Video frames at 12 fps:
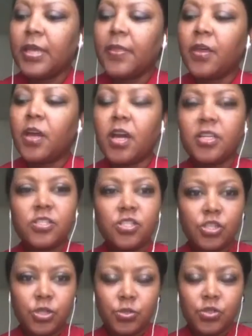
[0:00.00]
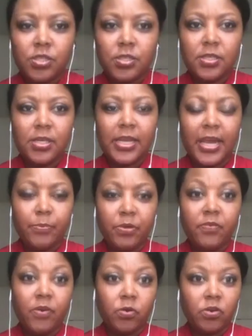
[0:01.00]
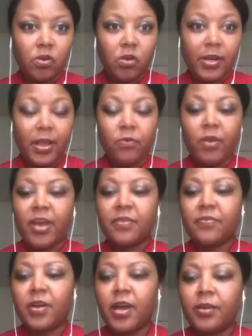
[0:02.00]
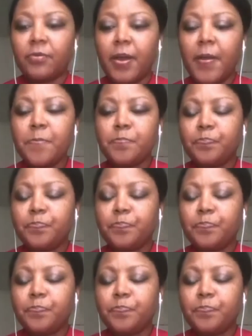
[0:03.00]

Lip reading: the Constitution had been voted on and ratified, right?